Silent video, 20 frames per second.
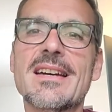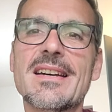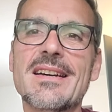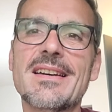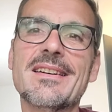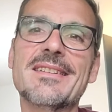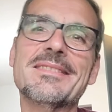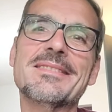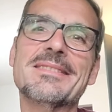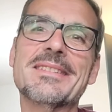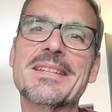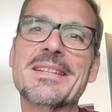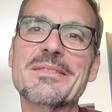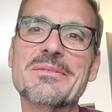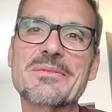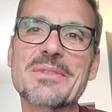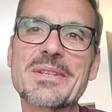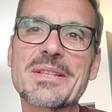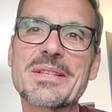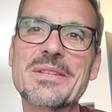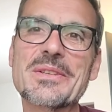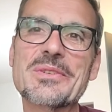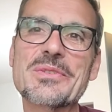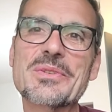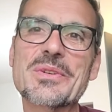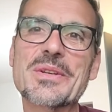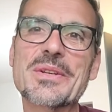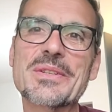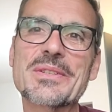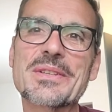and really
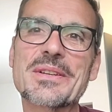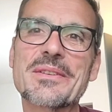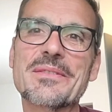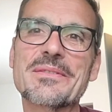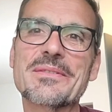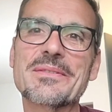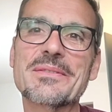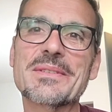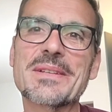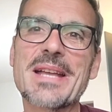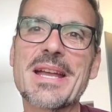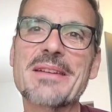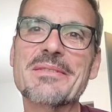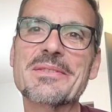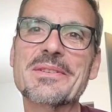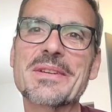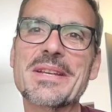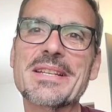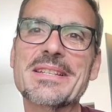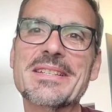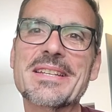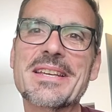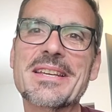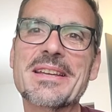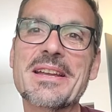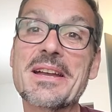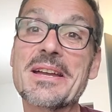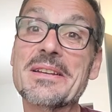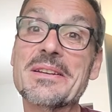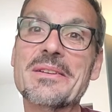enjoy yourself. Have a great day.
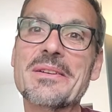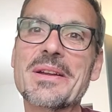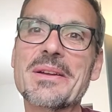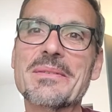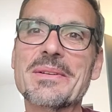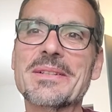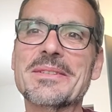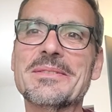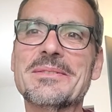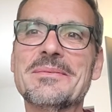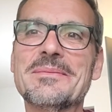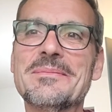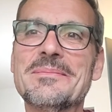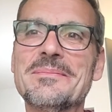I know I will.